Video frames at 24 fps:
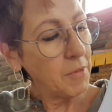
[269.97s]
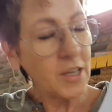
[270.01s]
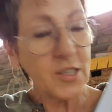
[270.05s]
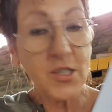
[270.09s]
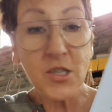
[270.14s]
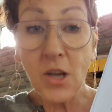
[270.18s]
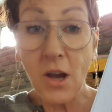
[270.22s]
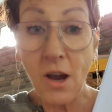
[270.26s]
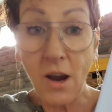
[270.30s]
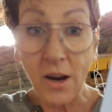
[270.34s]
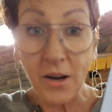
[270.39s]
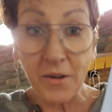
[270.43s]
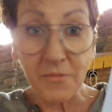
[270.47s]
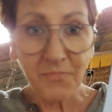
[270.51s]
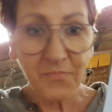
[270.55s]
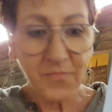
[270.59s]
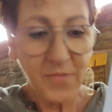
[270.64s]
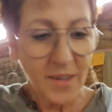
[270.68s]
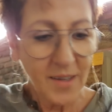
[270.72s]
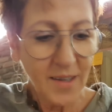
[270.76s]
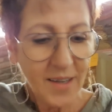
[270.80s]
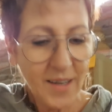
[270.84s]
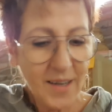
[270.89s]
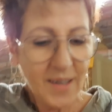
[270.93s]
so
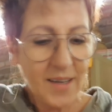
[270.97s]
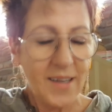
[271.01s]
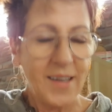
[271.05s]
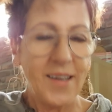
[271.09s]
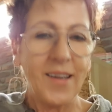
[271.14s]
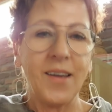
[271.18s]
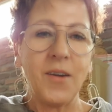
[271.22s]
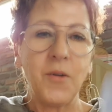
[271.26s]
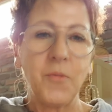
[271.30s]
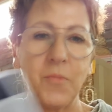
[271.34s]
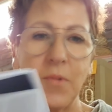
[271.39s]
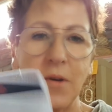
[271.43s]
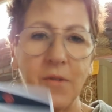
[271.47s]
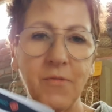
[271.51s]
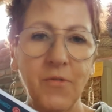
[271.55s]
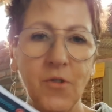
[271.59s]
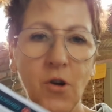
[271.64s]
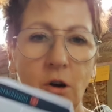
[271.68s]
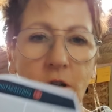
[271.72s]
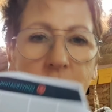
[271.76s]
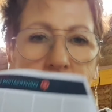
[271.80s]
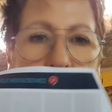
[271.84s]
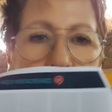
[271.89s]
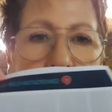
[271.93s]
we've
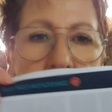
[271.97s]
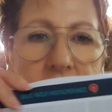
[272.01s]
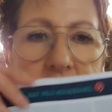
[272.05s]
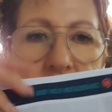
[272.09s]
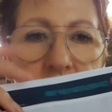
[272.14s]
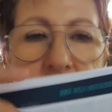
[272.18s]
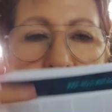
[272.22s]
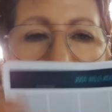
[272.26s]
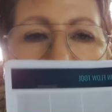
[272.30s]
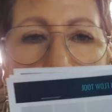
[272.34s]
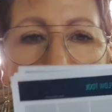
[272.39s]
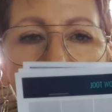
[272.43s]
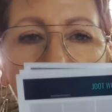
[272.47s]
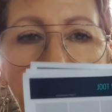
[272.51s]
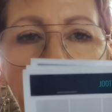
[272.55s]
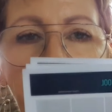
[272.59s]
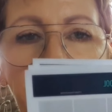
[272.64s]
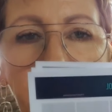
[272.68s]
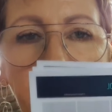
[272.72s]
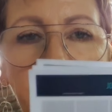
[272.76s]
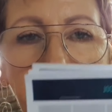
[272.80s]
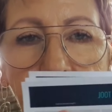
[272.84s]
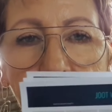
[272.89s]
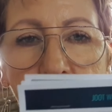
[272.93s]
got the
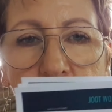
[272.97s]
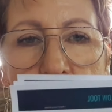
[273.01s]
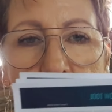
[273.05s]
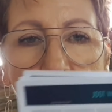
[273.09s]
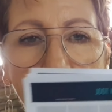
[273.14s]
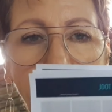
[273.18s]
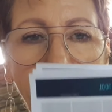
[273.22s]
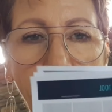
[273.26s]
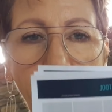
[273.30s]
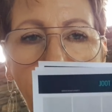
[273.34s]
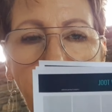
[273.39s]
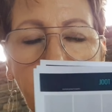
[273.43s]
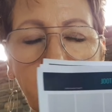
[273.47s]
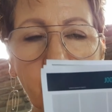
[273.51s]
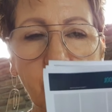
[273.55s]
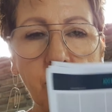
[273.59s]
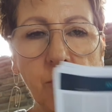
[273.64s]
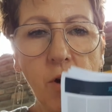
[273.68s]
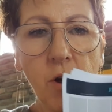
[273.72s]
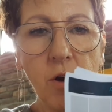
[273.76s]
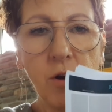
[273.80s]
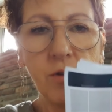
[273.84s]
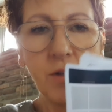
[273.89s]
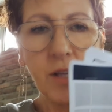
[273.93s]
template that you can write
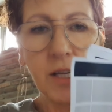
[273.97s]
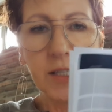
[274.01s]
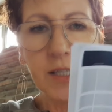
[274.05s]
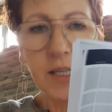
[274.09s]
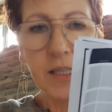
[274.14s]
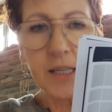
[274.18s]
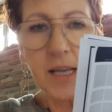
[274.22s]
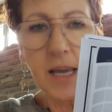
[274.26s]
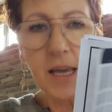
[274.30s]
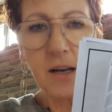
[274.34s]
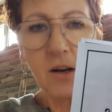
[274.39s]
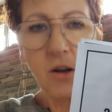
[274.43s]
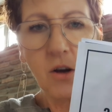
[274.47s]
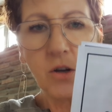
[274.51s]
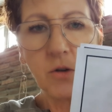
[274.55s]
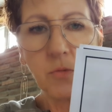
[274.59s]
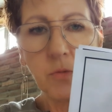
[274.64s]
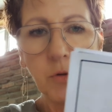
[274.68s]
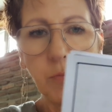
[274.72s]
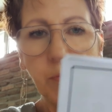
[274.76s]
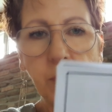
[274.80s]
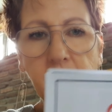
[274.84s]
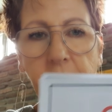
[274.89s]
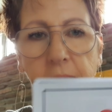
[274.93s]
your own. That's a
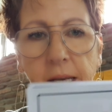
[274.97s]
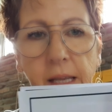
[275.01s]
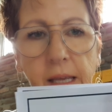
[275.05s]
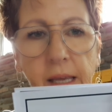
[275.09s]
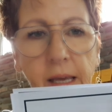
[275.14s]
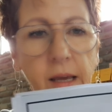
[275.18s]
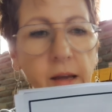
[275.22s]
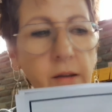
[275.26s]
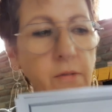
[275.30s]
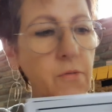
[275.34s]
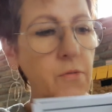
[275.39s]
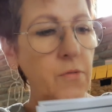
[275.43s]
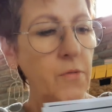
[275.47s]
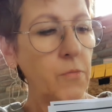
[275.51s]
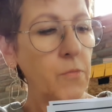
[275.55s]
downloadable PDF.